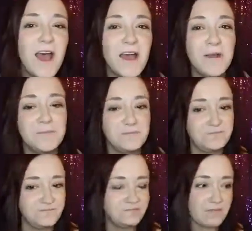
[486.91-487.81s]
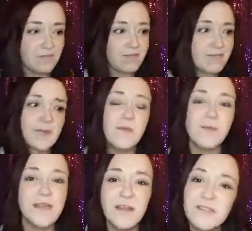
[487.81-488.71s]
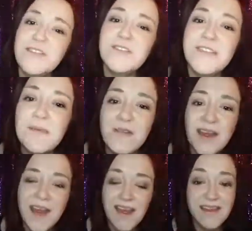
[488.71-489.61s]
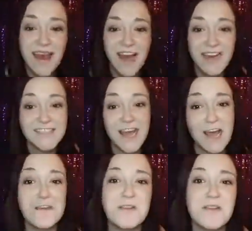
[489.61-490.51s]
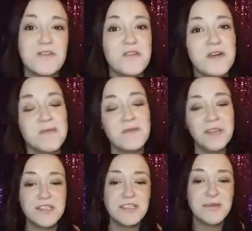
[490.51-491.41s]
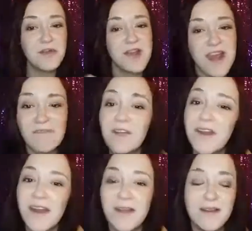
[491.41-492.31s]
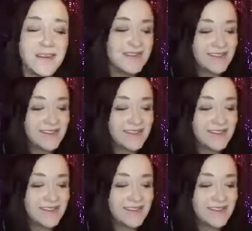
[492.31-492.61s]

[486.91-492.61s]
But go do something that is out of your norm, because you are never gonna